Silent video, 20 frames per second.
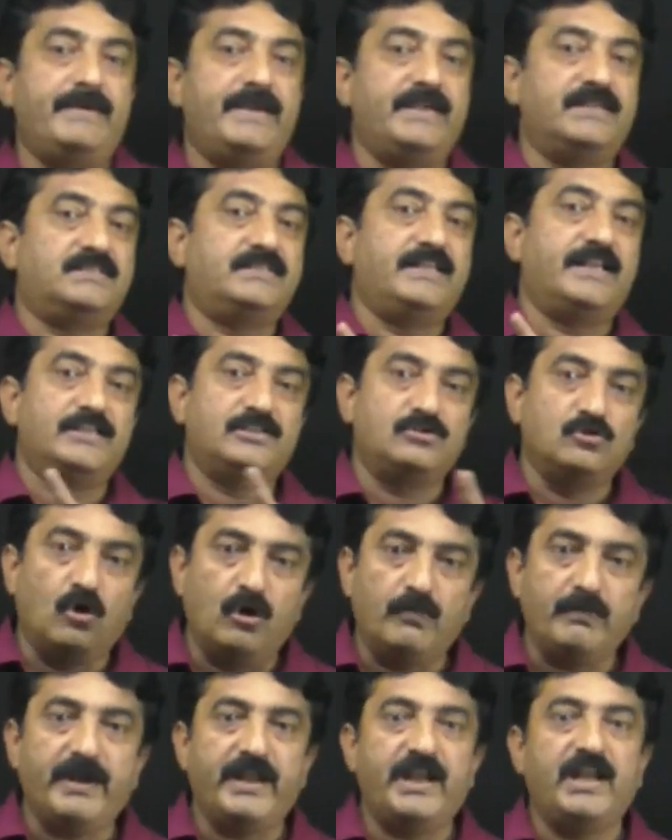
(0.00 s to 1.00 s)
means there is
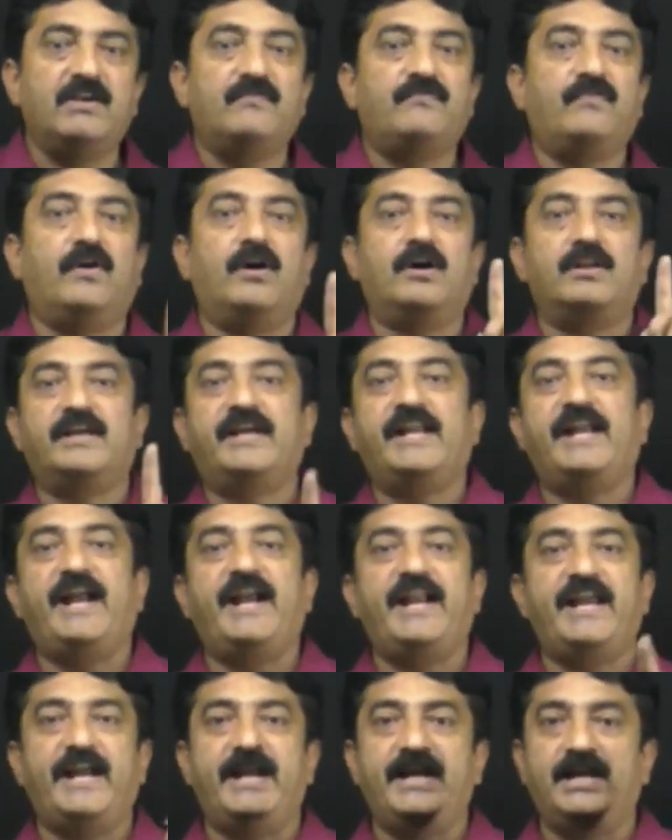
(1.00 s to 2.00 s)
no meaning for
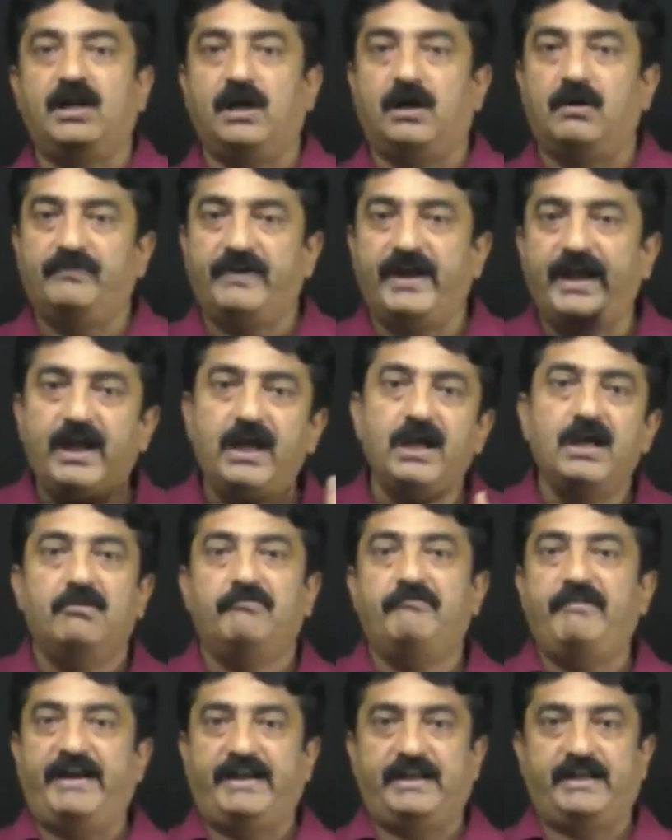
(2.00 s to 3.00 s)
gradient of a
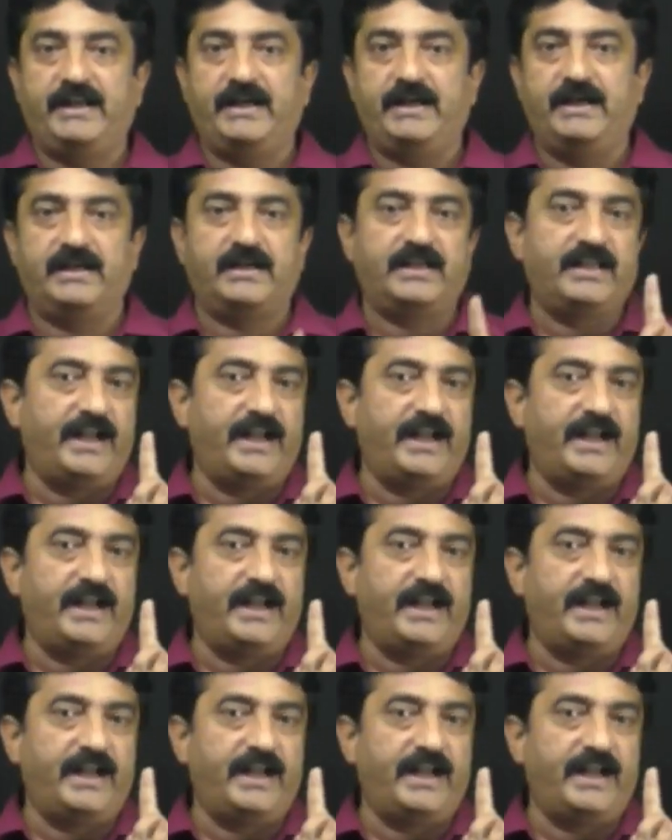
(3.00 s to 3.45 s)
vector.